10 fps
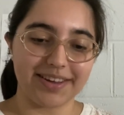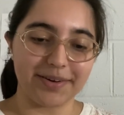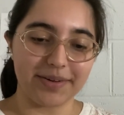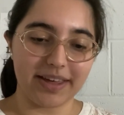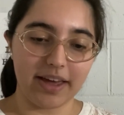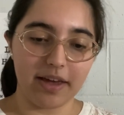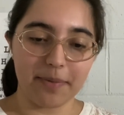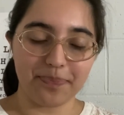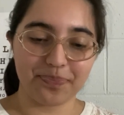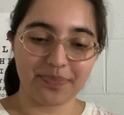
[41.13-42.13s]
Okay.
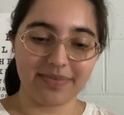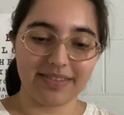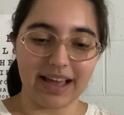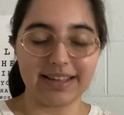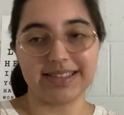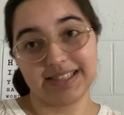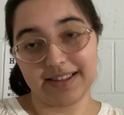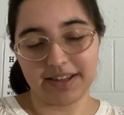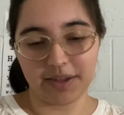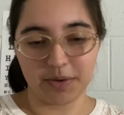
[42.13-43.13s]
I can see
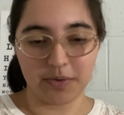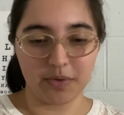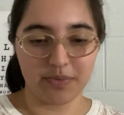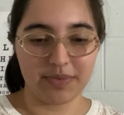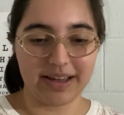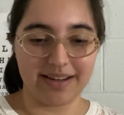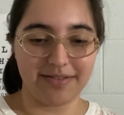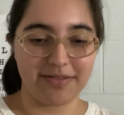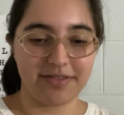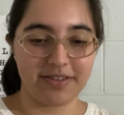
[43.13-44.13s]
that you have
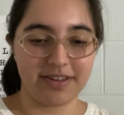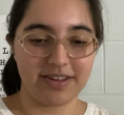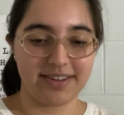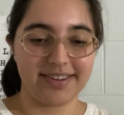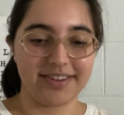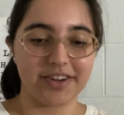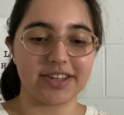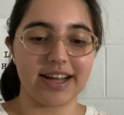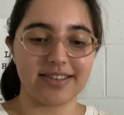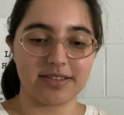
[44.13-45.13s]
your
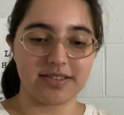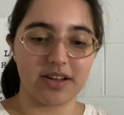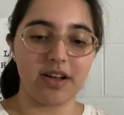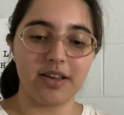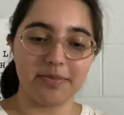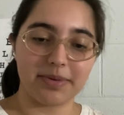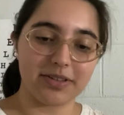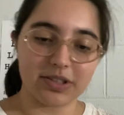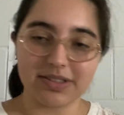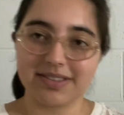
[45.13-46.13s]
glasses on,
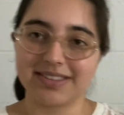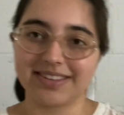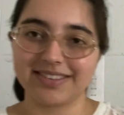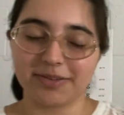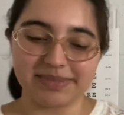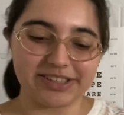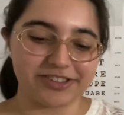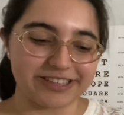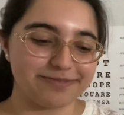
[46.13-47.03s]
just to be sure.